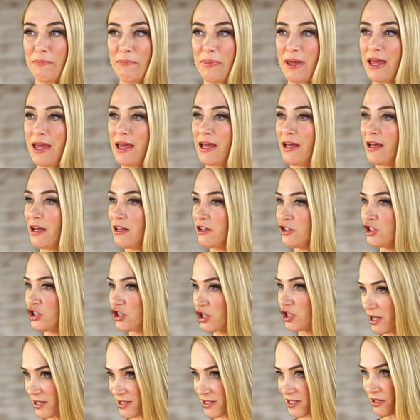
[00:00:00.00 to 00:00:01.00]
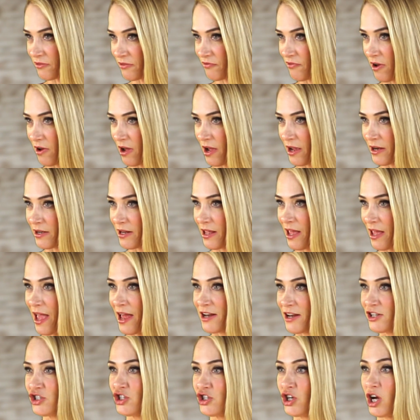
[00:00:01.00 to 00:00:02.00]
being justified
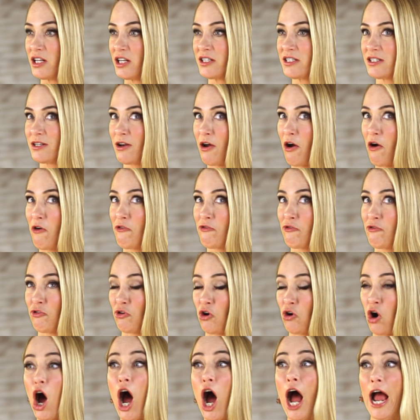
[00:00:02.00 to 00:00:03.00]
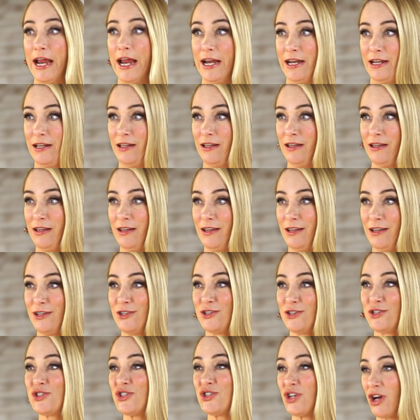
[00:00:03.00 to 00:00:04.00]
and just fried.
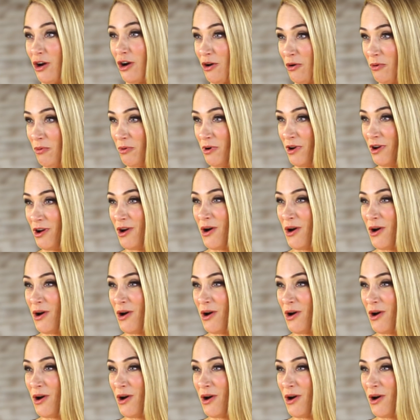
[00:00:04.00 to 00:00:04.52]
So,